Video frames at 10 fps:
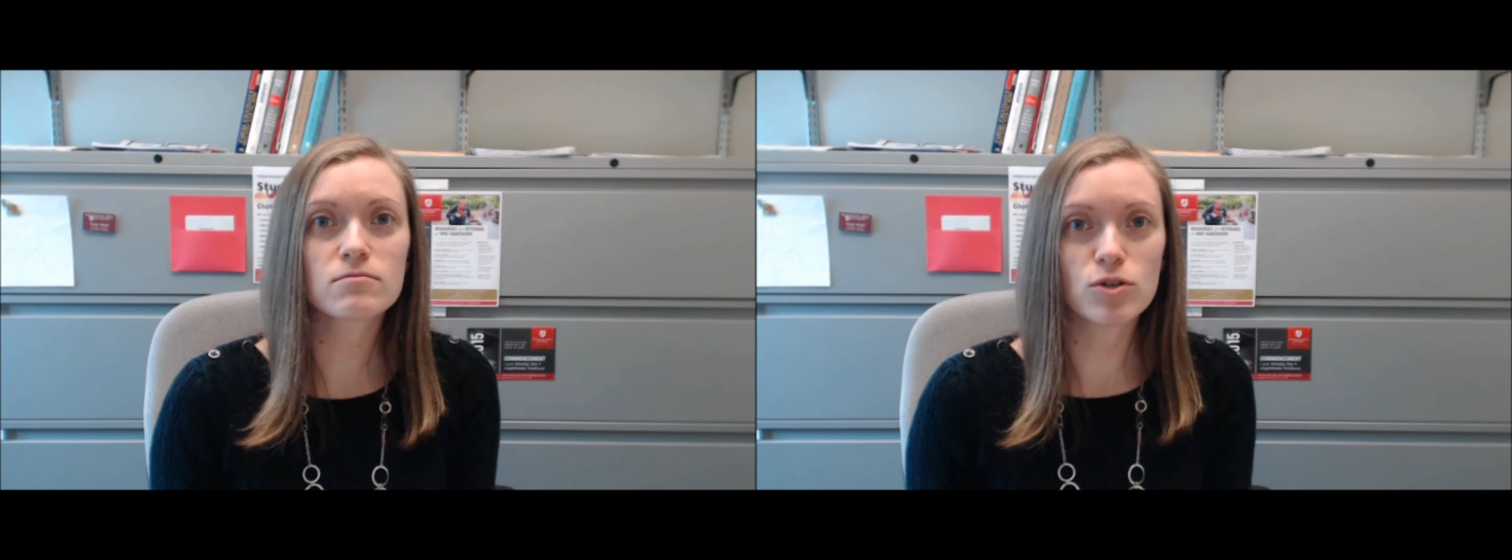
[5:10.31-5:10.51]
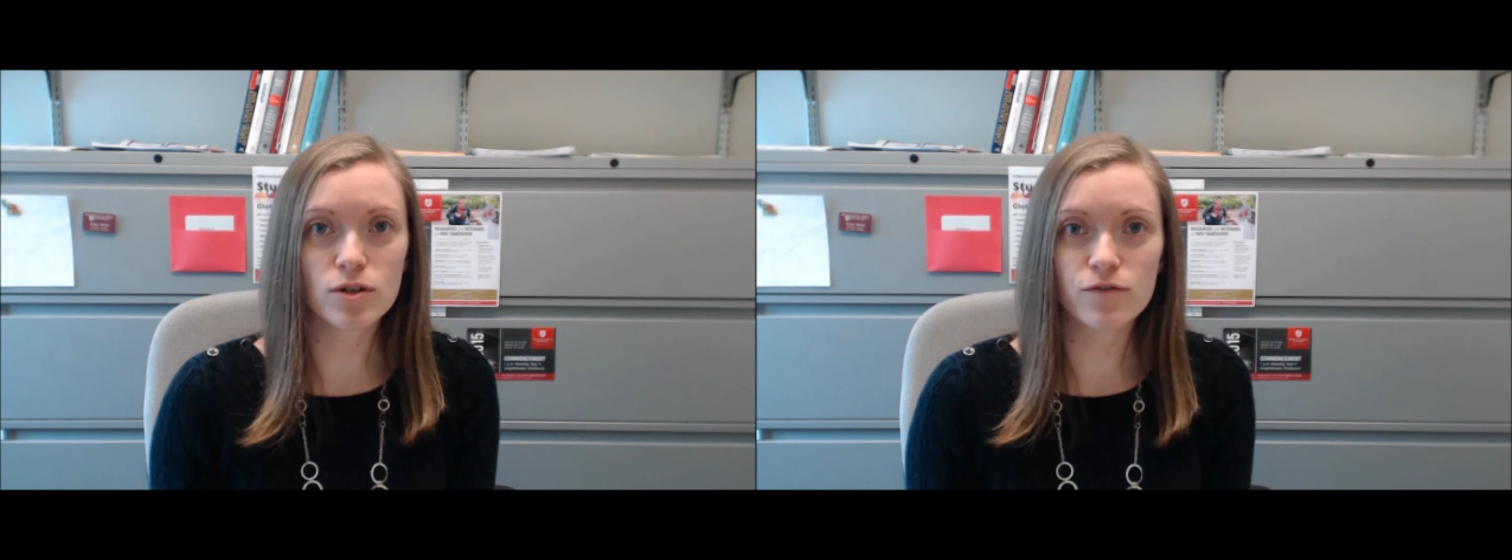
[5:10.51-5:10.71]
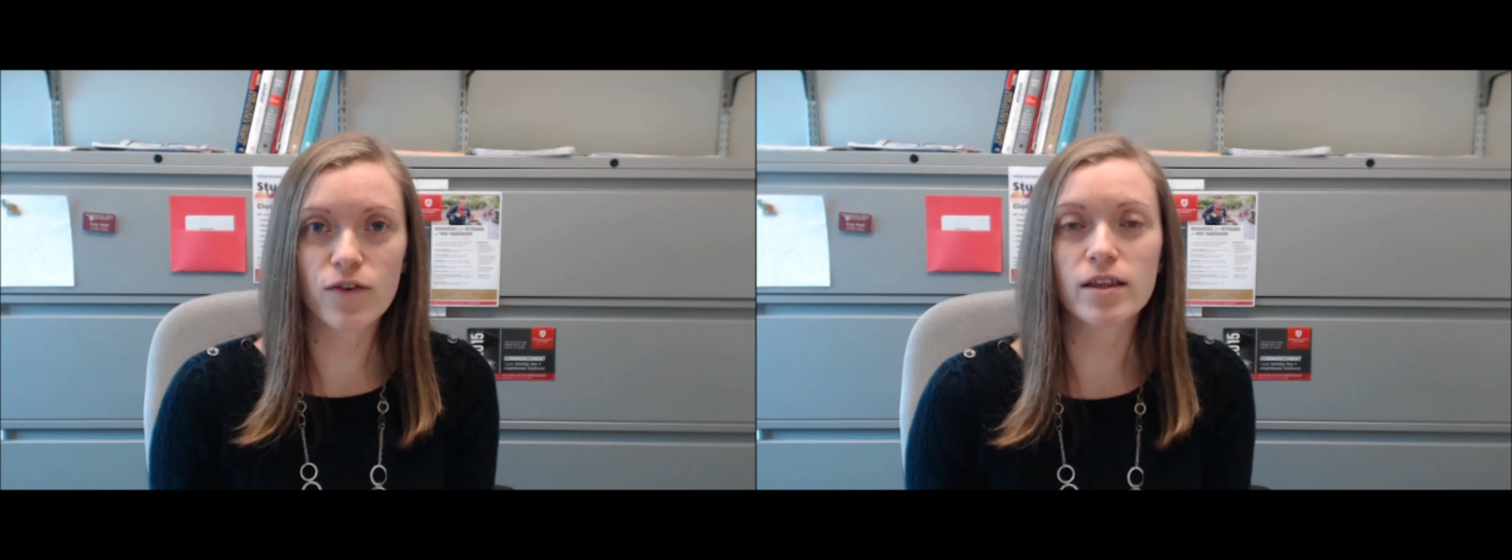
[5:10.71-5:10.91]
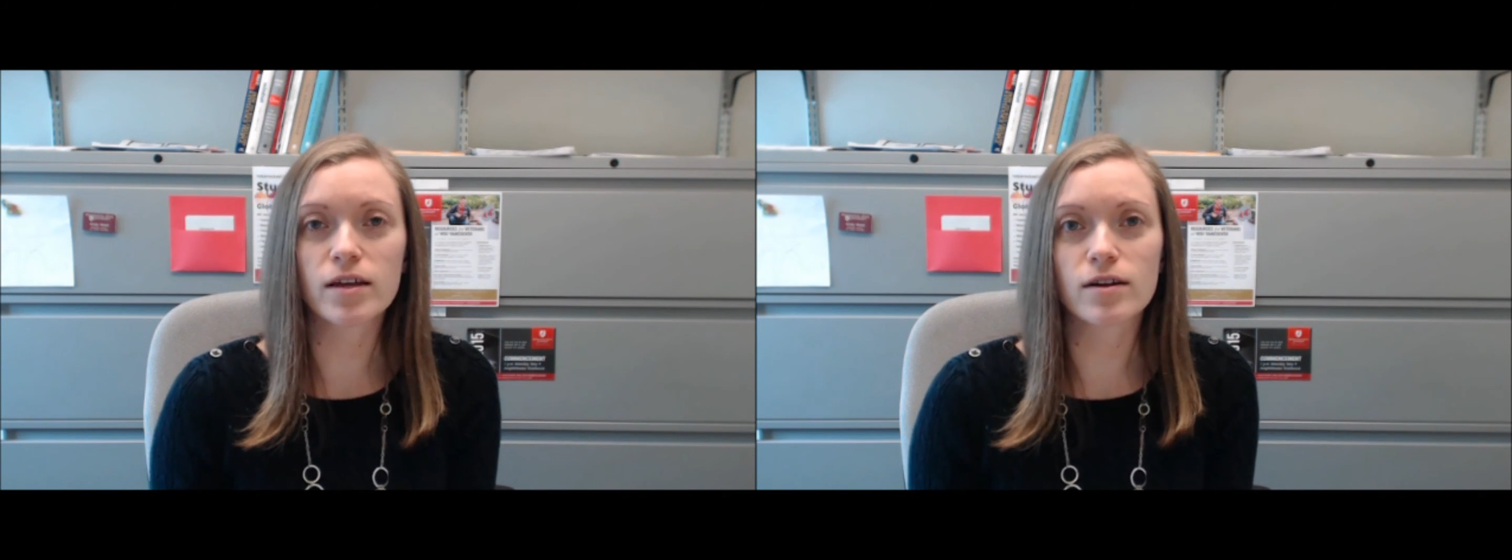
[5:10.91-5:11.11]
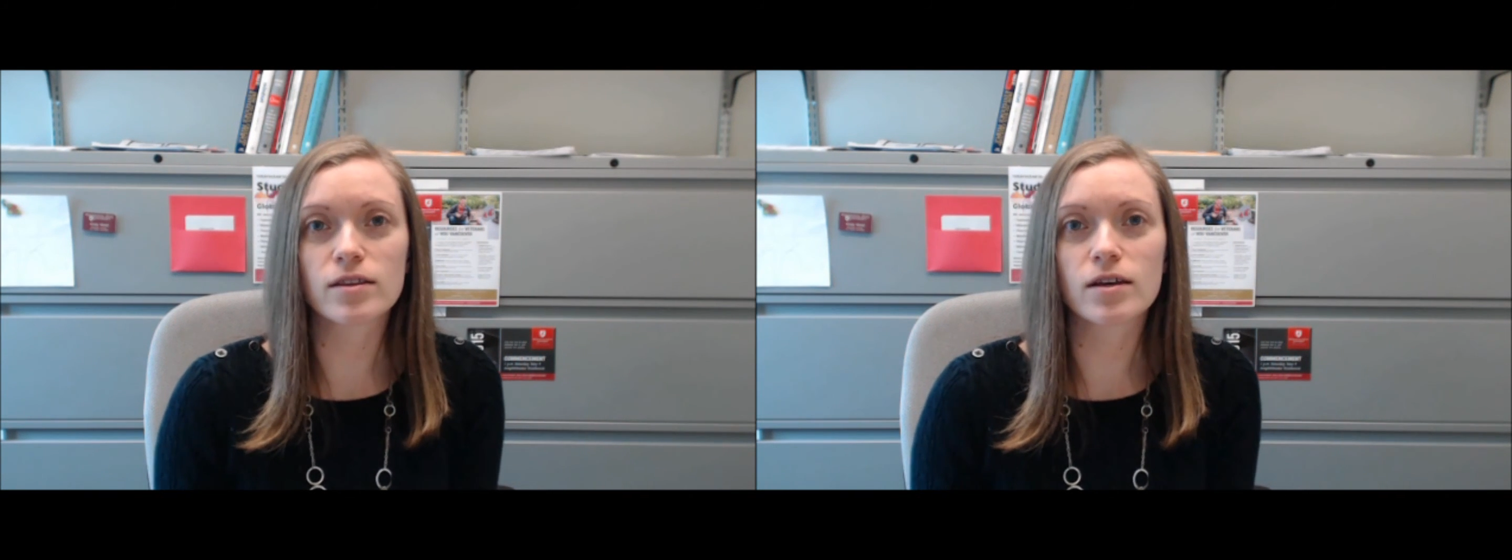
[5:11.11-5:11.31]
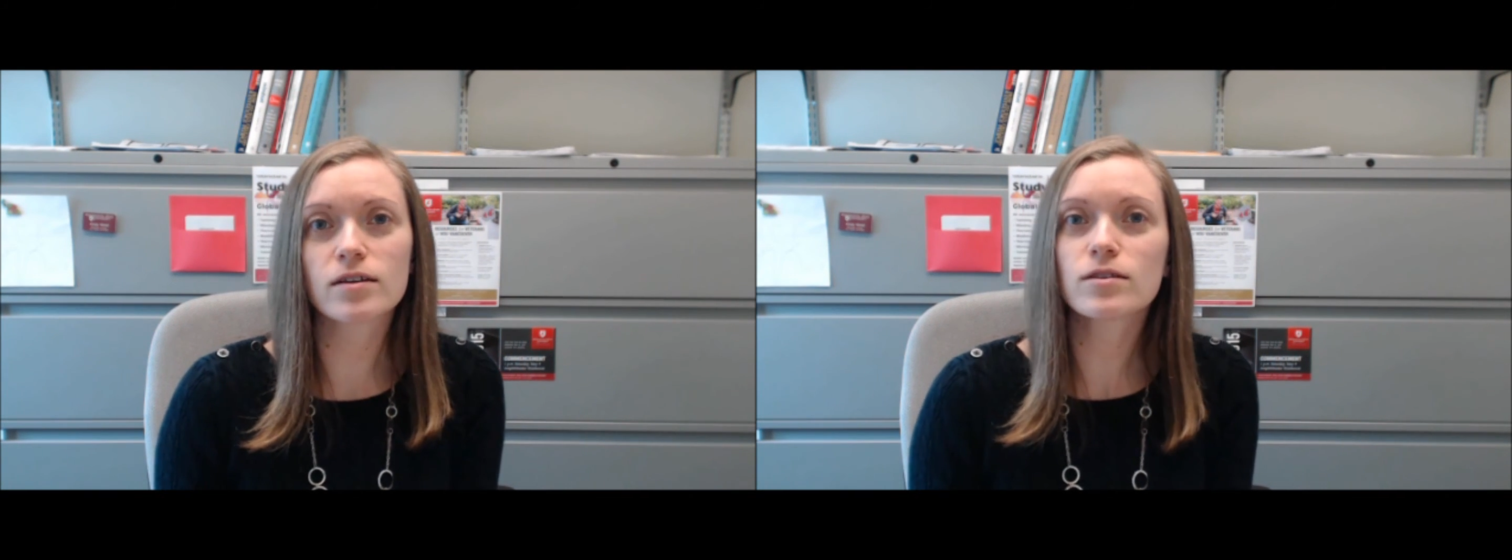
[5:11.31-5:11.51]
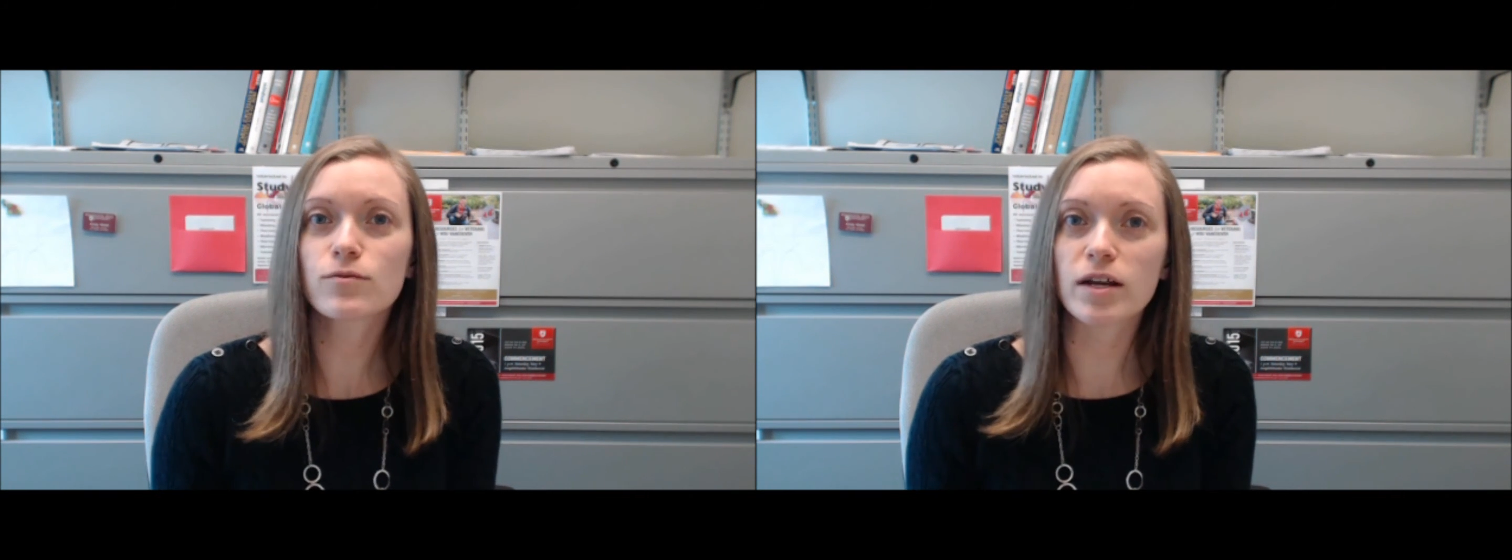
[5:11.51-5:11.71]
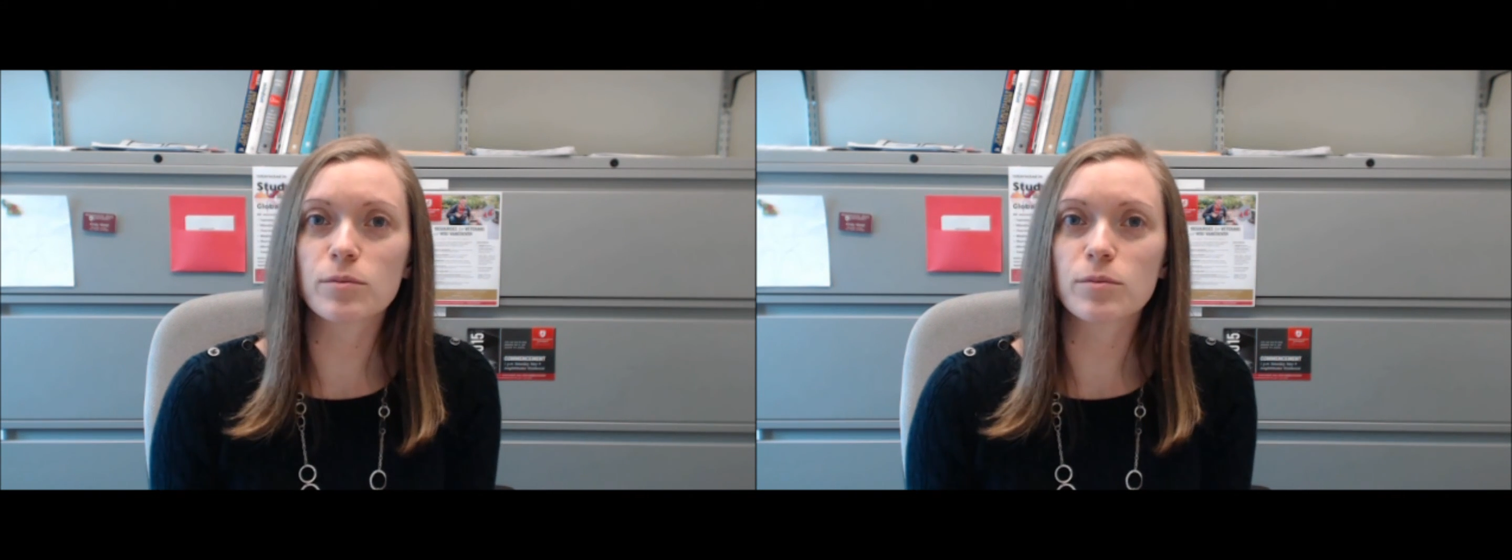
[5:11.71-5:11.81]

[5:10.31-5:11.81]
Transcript: you can find that on the Writing